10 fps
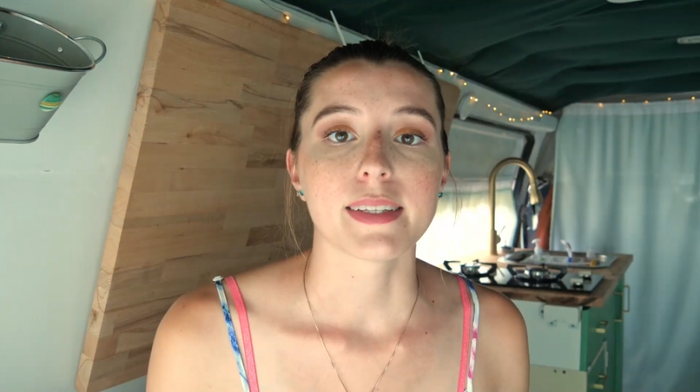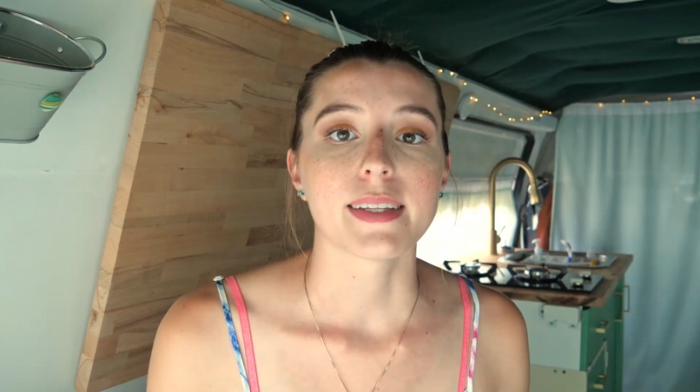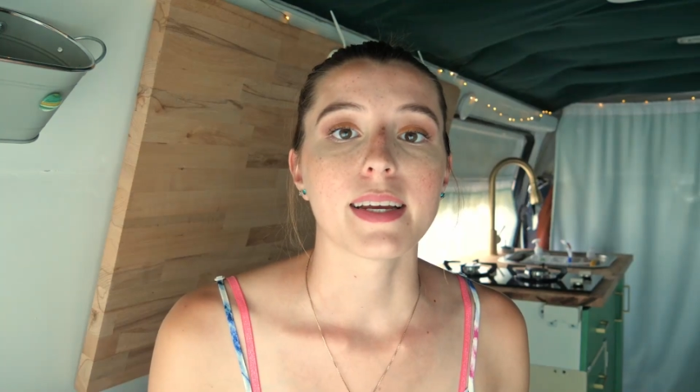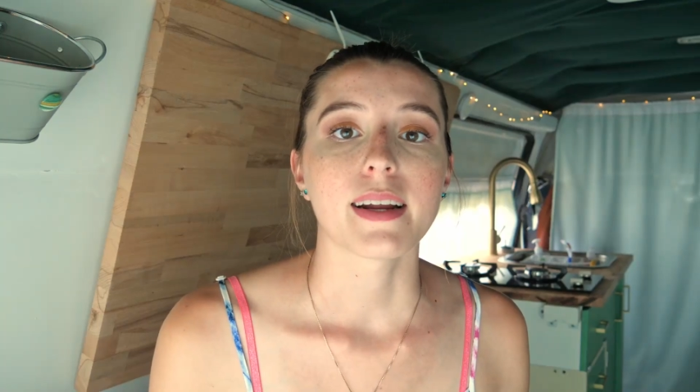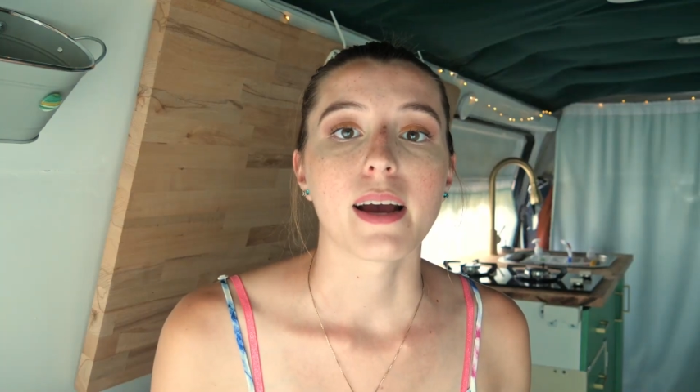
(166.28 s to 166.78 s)

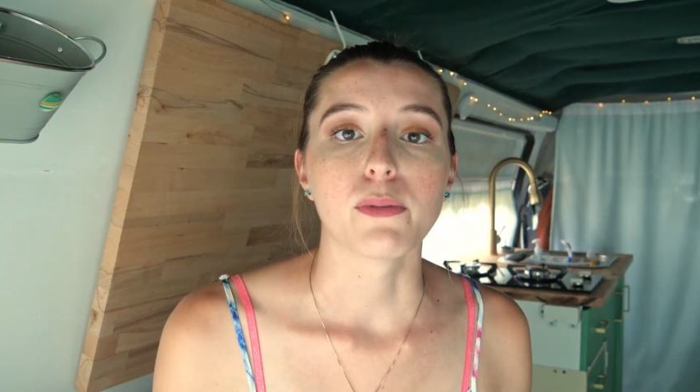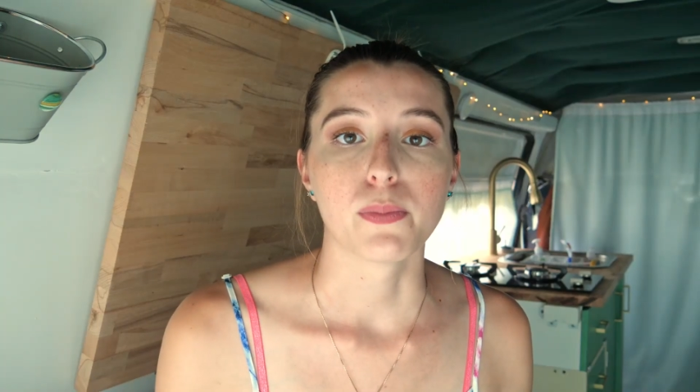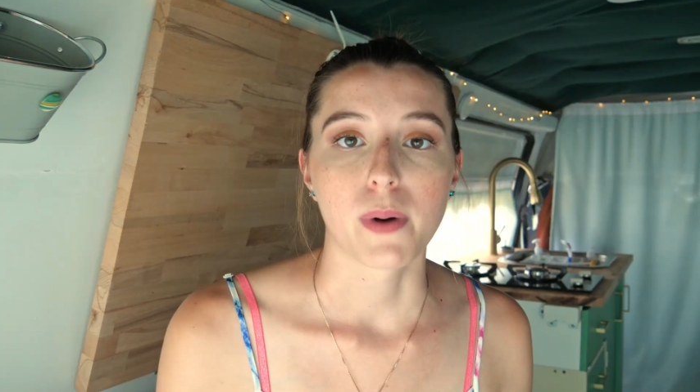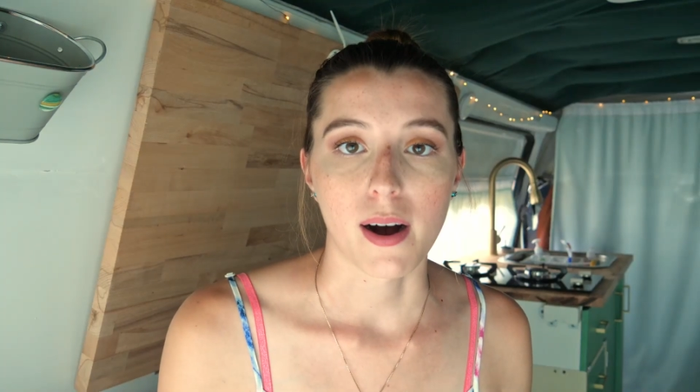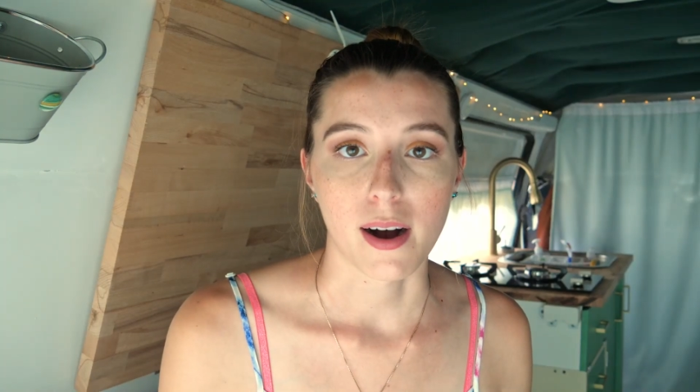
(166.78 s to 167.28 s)
then I will
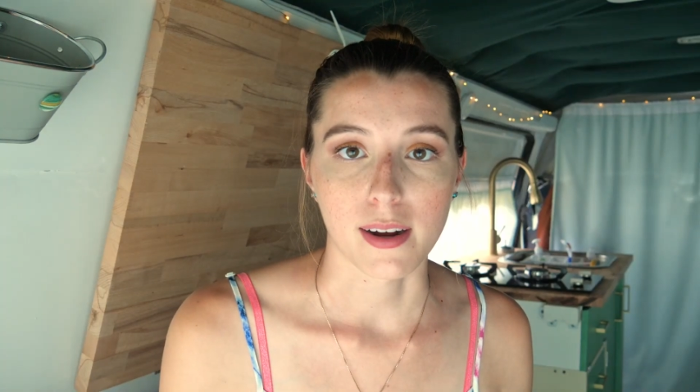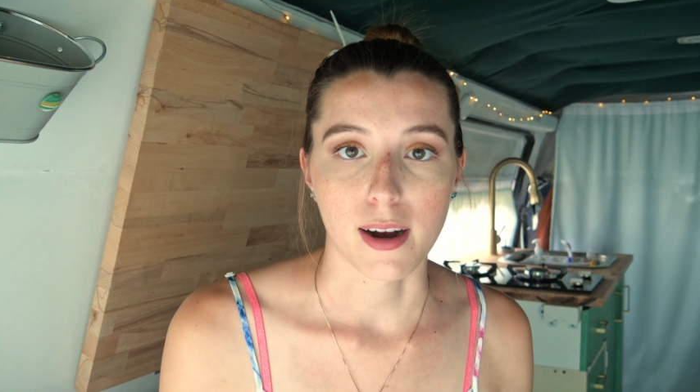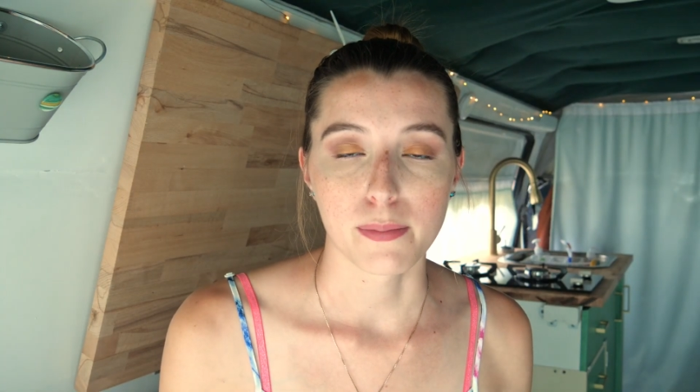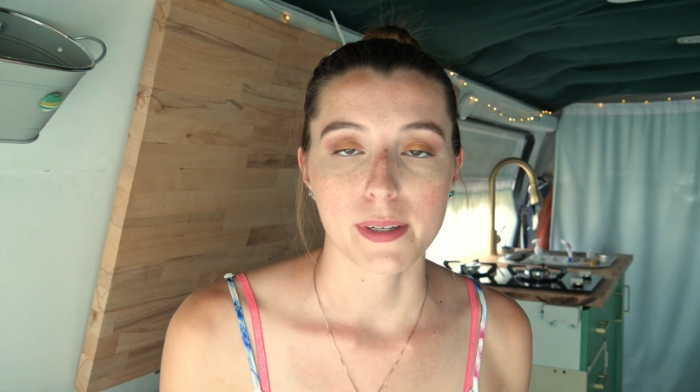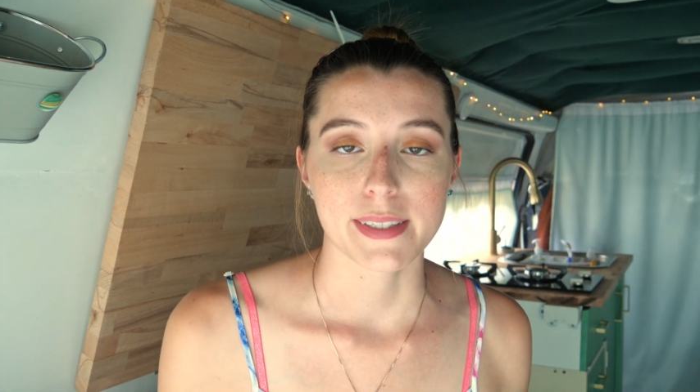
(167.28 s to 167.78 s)
park
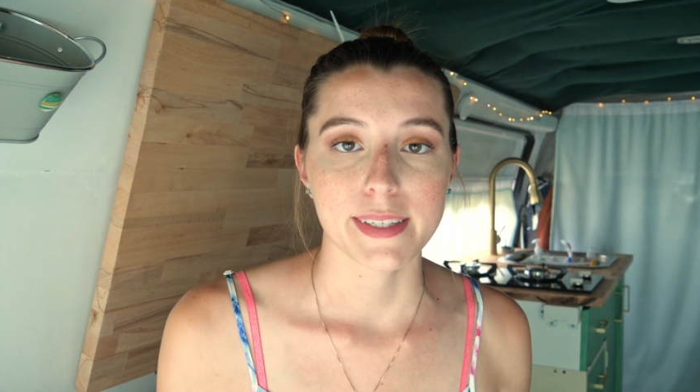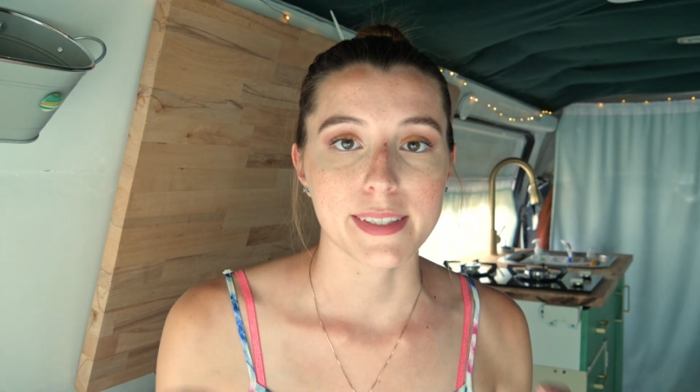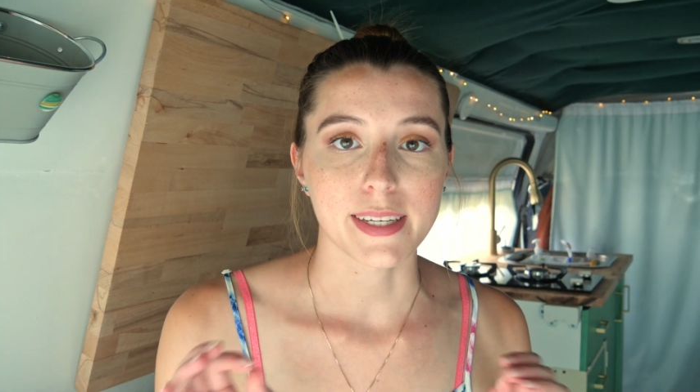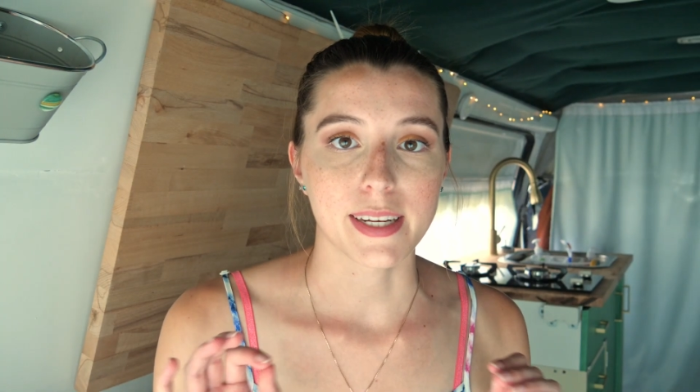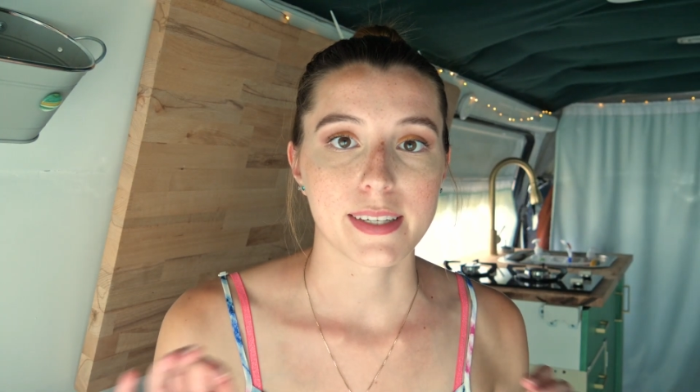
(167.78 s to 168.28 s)
up. Since
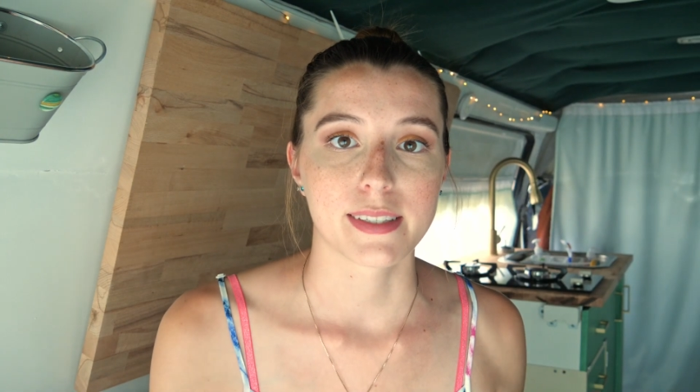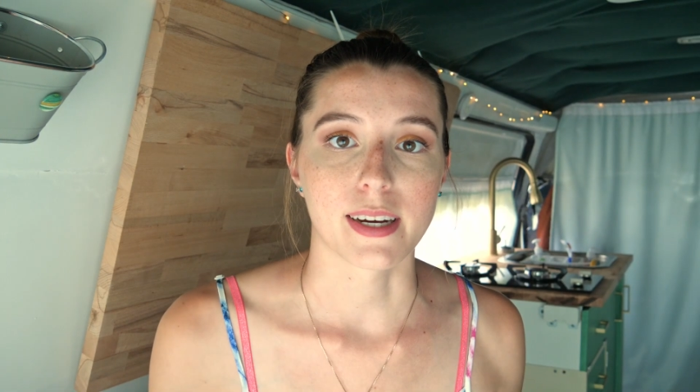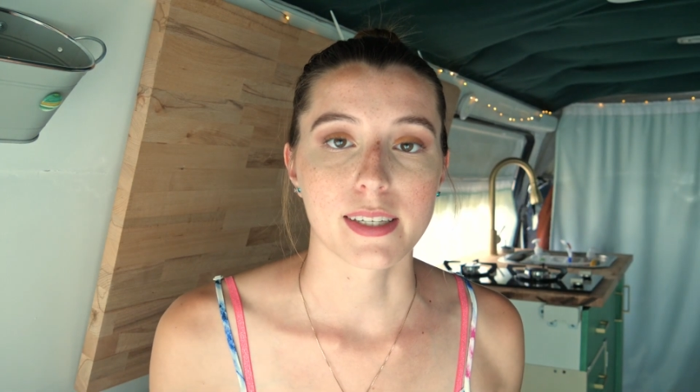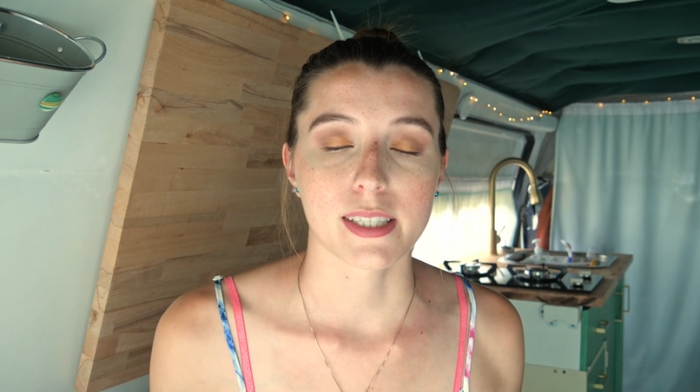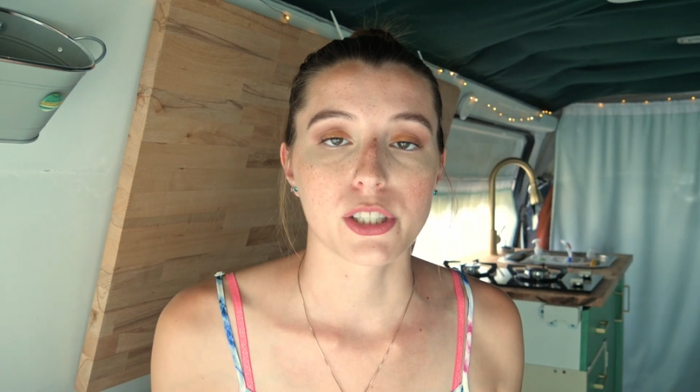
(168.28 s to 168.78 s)
it is dusk,